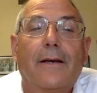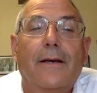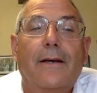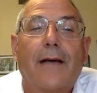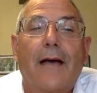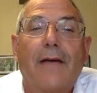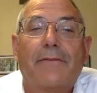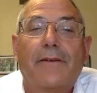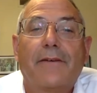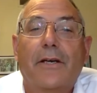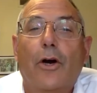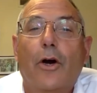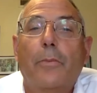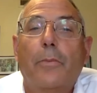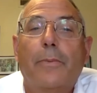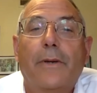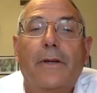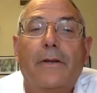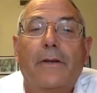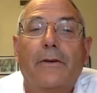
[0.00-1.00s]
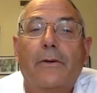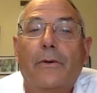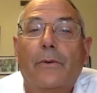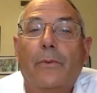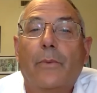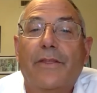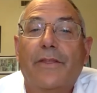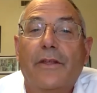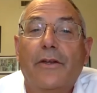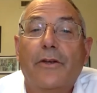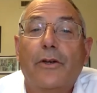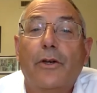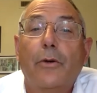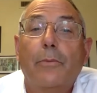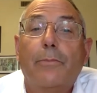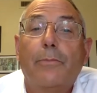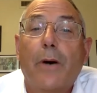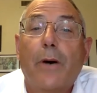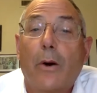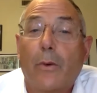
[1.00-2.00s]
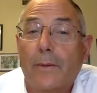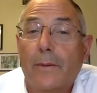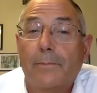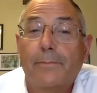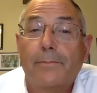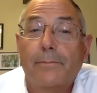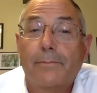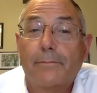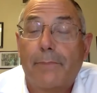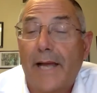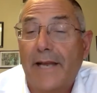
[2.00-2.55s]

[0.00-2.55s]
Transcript: Having opened with the new poem,